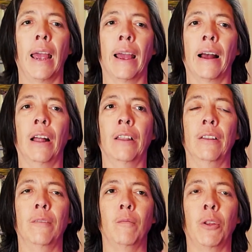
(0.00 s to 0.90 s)

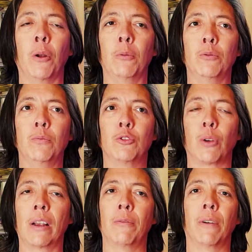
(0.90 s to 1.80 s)
and, you know,
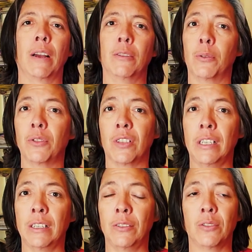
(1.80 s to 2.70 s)
try and find those
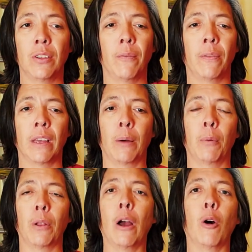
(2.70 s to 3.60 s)
things that
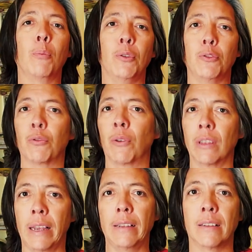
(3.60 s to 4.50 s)
will help you to
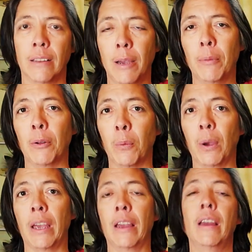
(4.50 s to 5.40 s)
relate to them in a
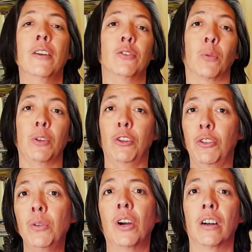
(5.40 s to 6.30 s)
way. So when you
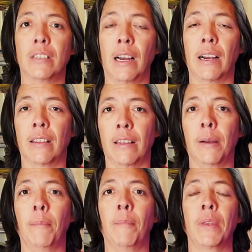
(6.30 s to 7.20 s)
do contact
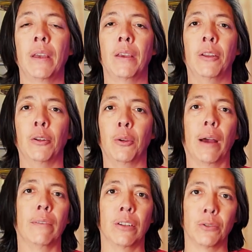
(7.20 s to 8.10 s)
them, you know, you
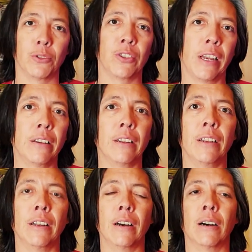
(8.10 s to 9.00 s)
have an
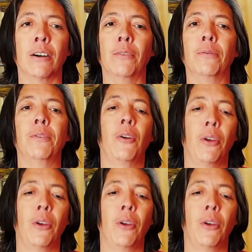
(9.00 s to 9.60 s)
understanding of